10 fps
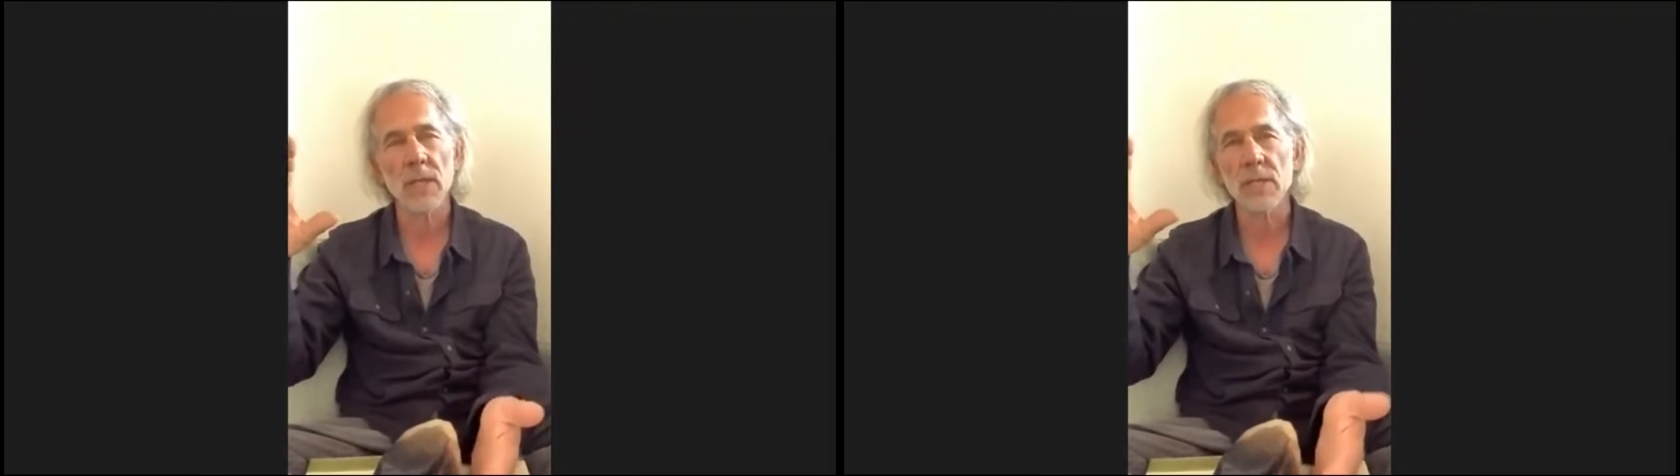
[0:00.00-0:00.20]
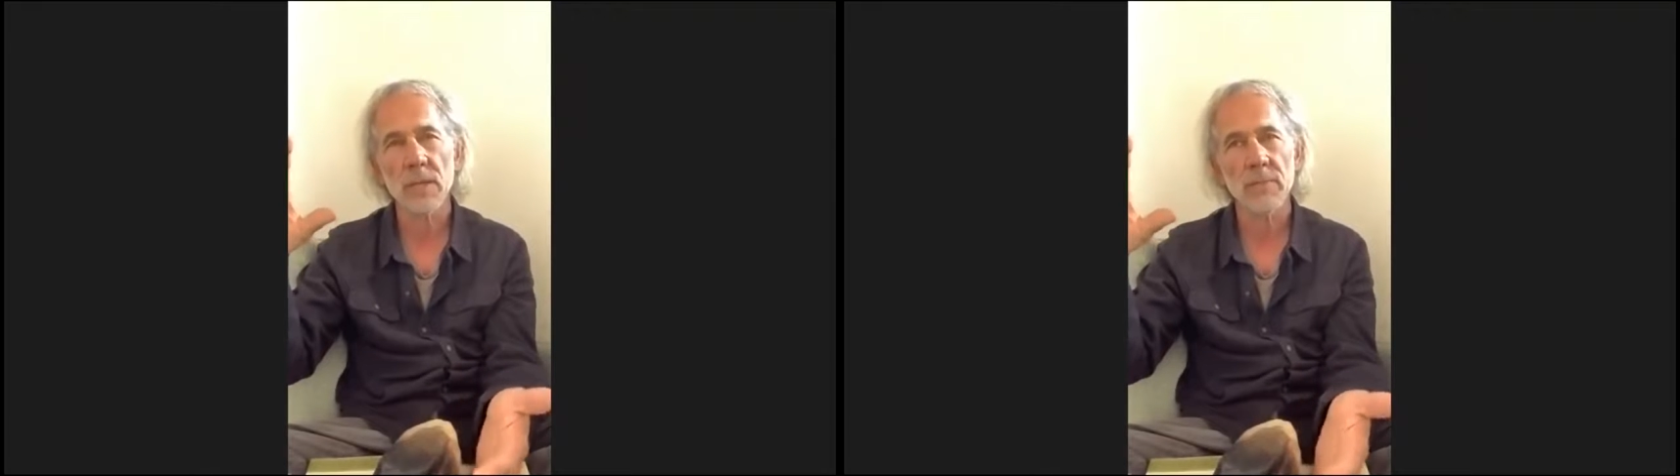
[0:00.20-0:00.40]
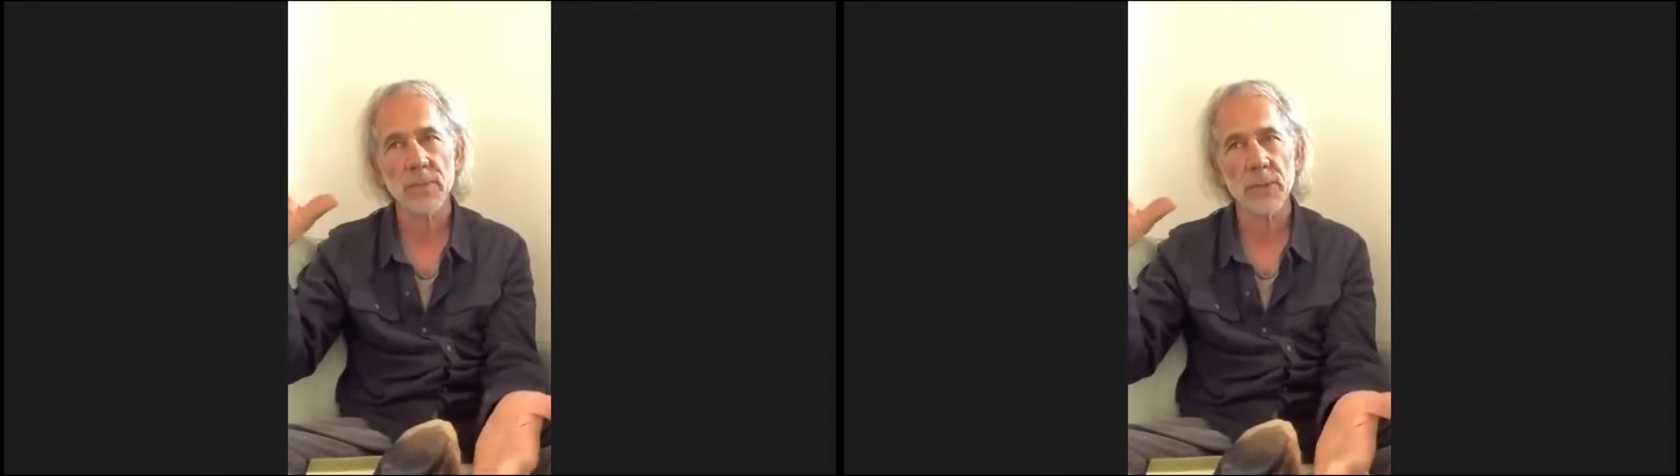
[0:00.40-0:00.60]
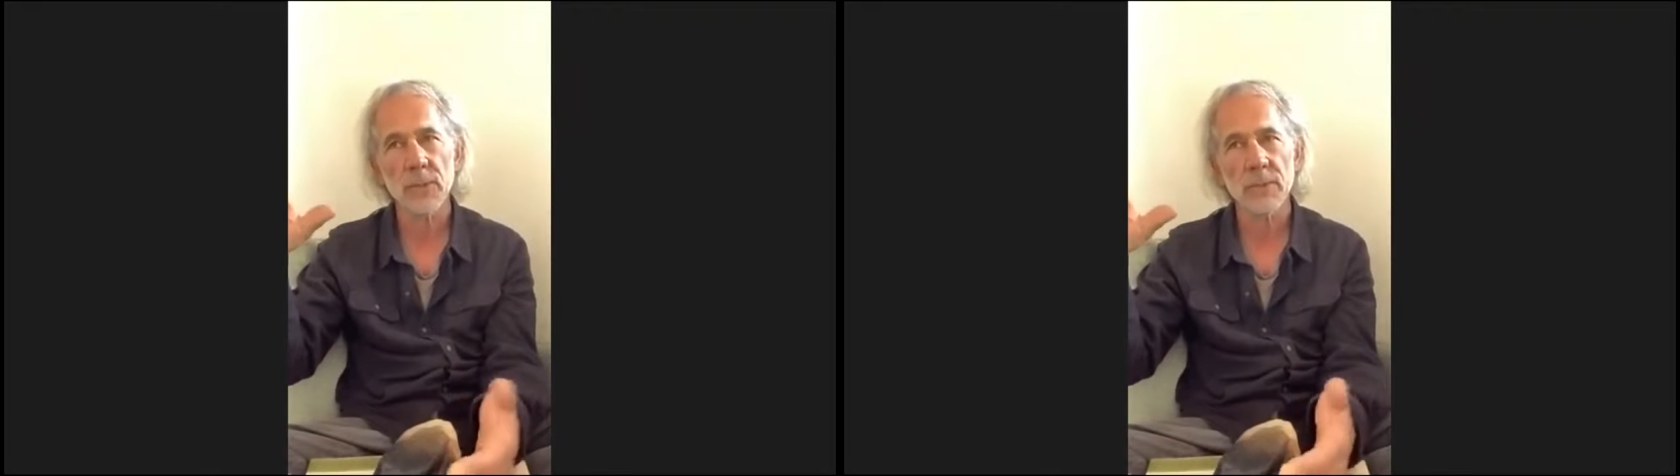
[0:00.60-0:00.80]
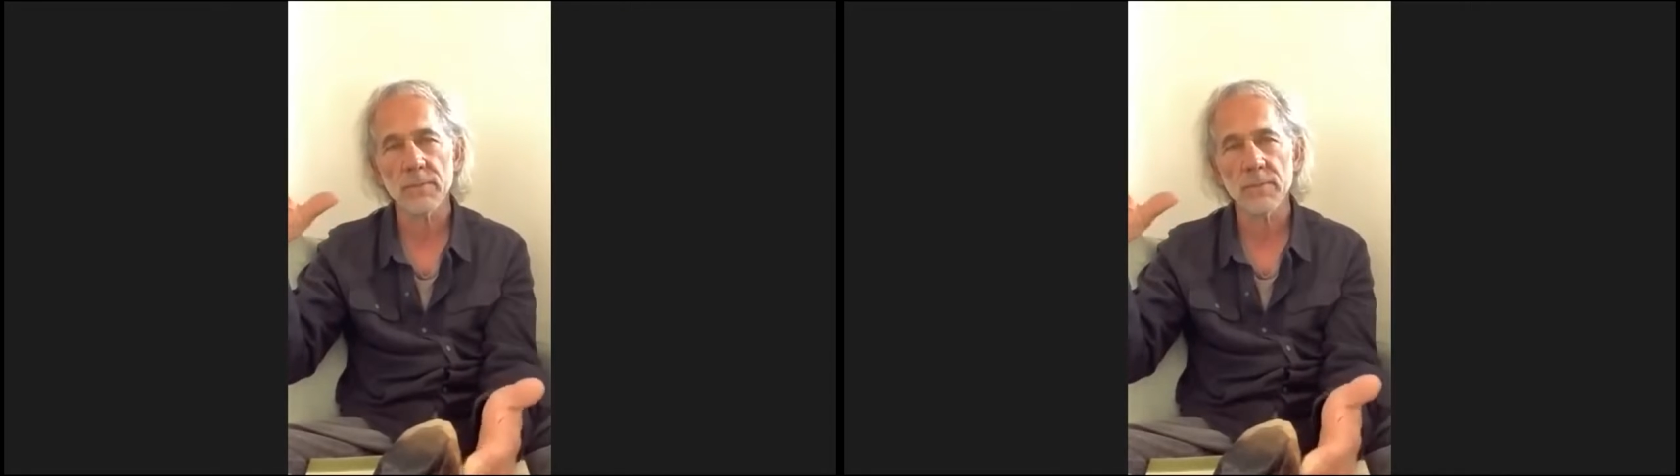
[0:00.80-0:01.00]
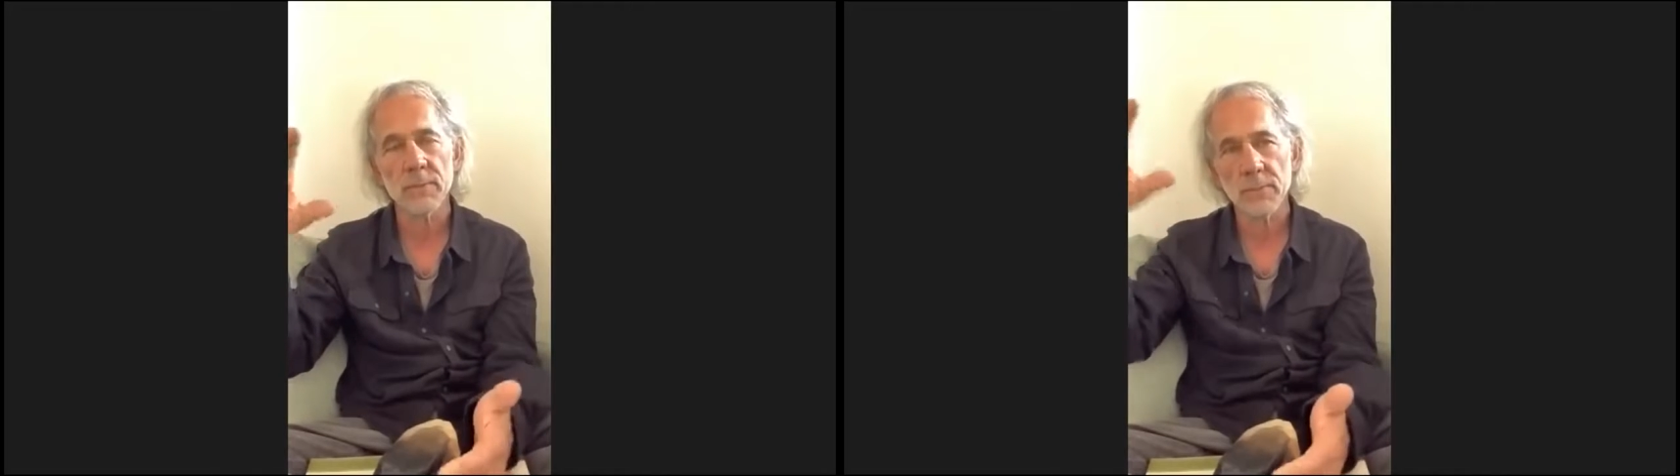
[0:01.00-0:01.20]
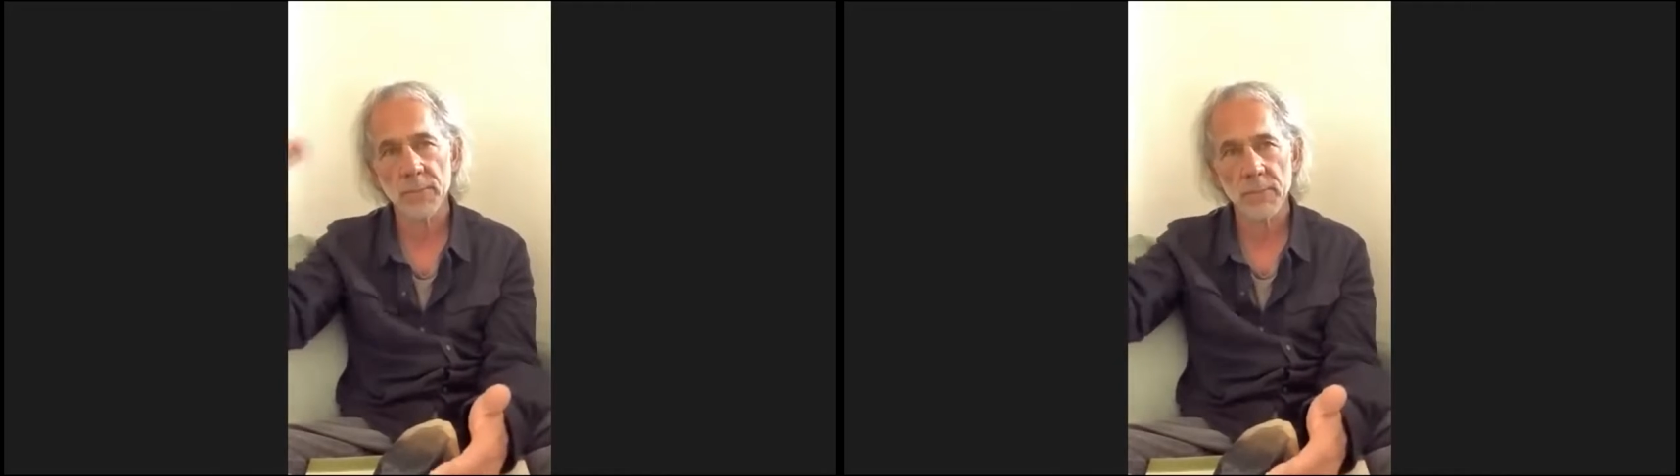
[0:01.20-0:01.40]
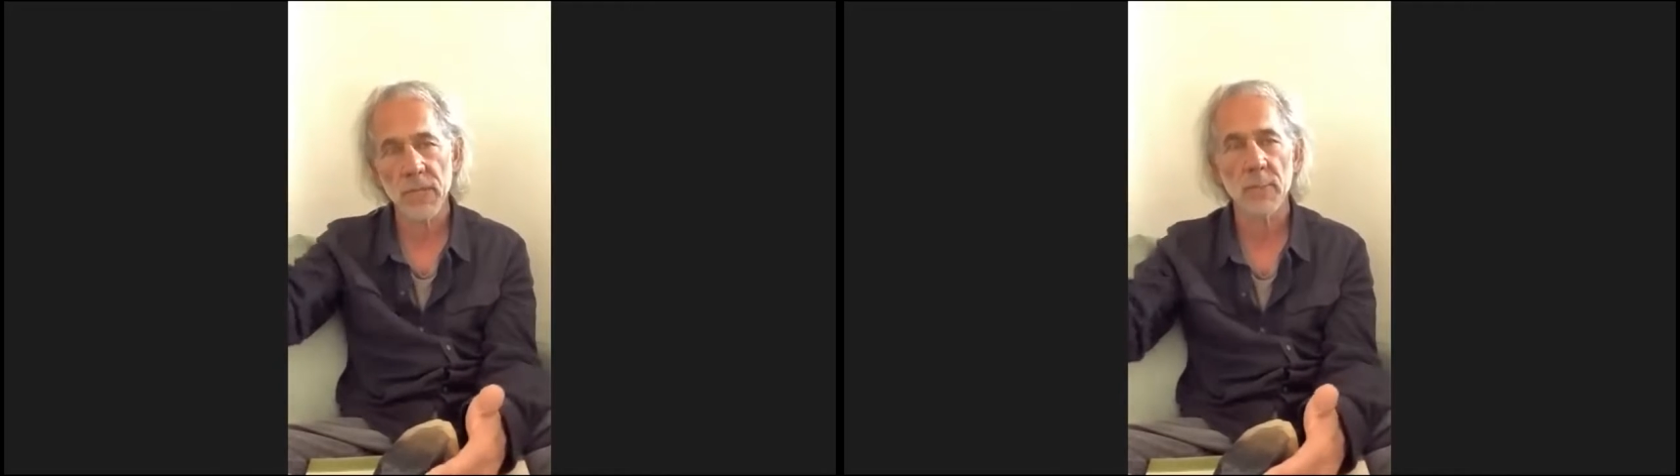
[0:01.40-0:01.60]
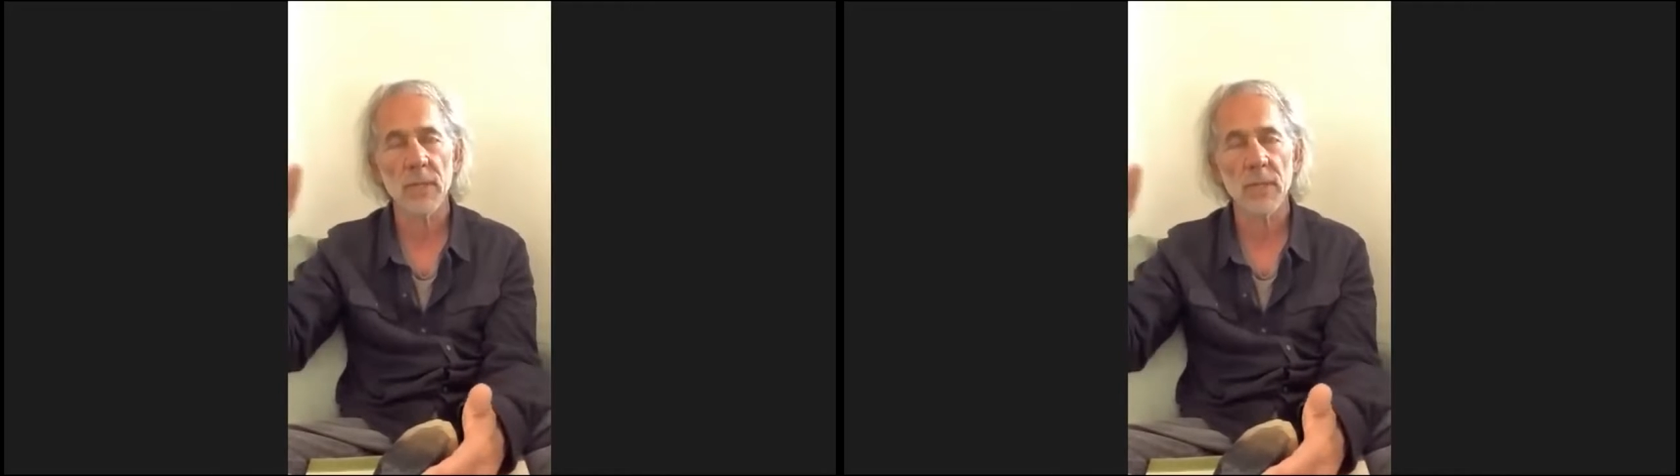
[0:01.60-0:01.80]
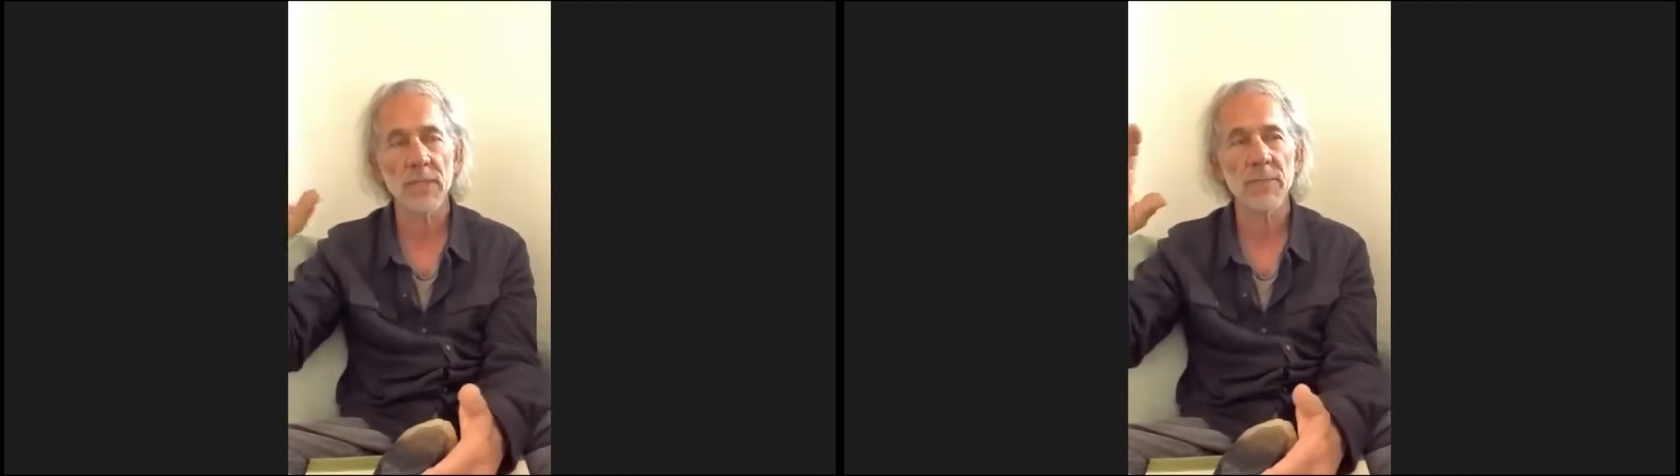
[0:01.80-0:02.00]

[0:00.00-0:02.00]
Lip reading: some people, some